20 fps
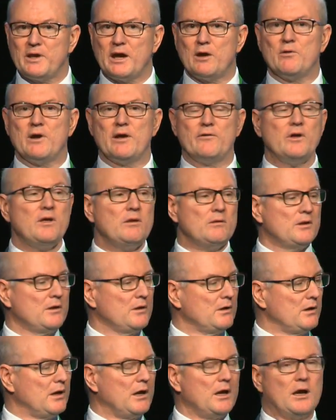However,
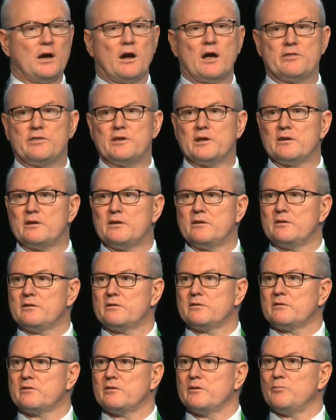I think it
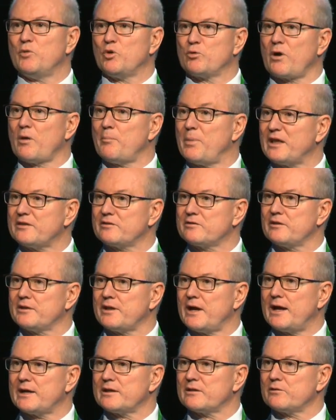is the more robust the
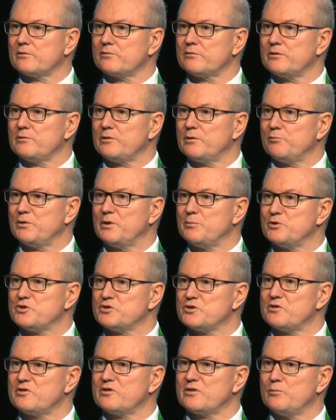data that we
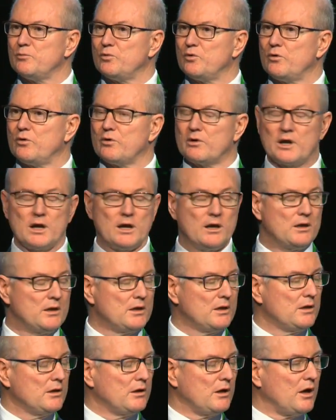produce, the more
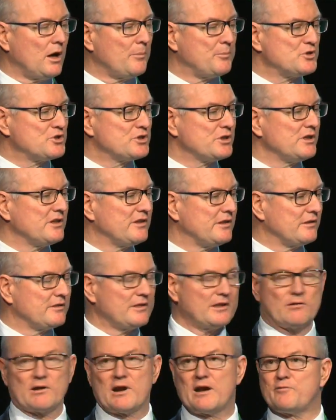opportunities
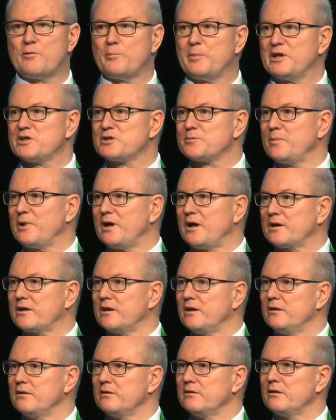there are for
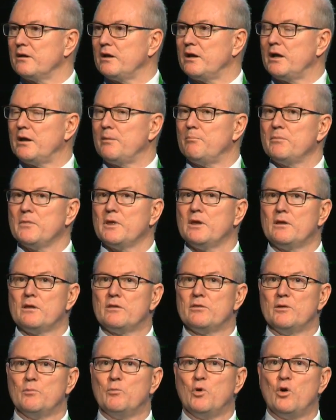benchmarking,
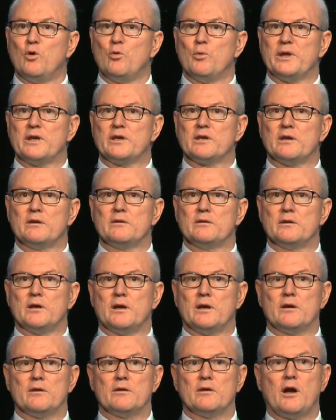the more we can
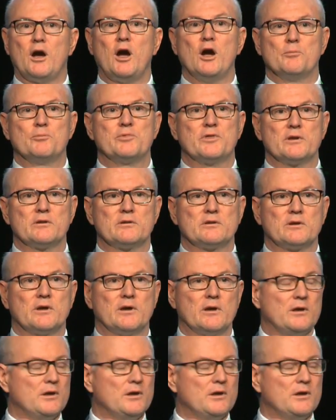hope that